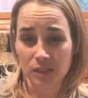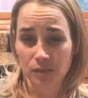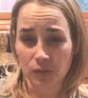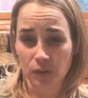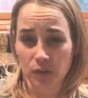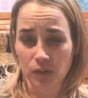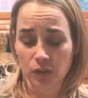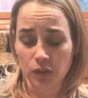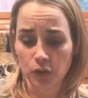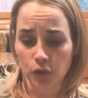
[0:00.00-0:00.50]
as
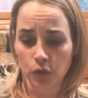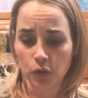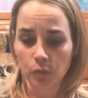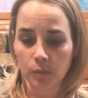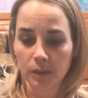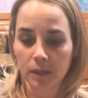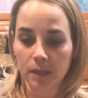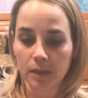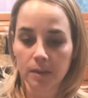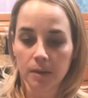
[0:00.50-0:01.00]
far as the
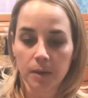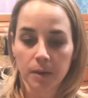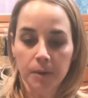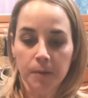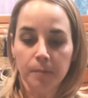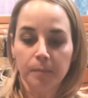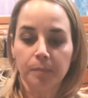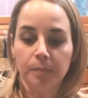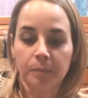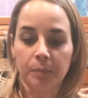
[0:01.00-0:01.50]
cumin,
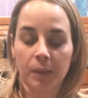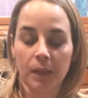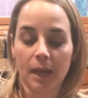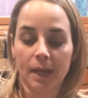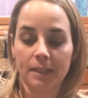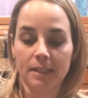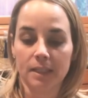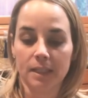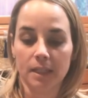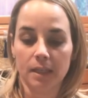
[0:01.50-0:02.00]

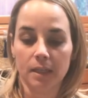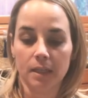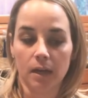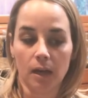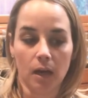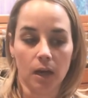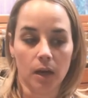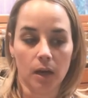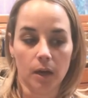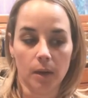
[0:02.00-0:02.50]
I
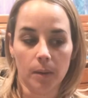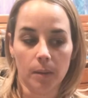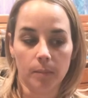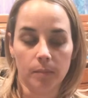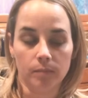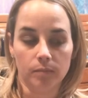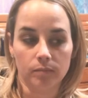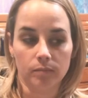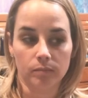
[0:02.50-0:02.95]
did, uh, uh,